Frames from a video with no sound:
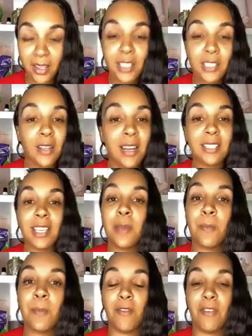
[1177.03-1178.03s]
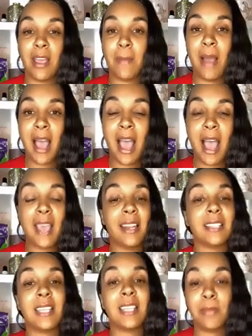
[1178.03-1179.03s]
So let's keep our flame high.
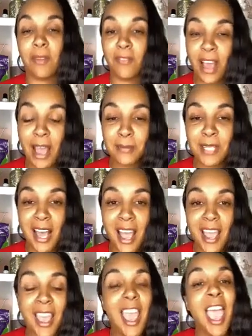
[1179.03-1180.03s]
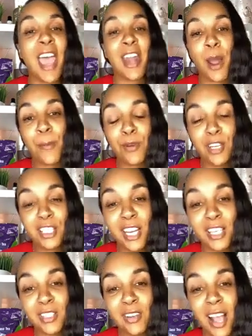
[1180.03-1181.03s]
Let's keep the vibes high. And I
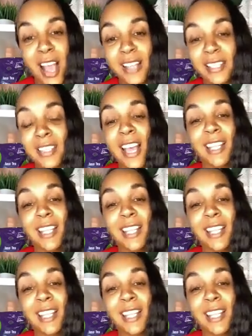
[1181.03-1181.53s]
appreciate you guys.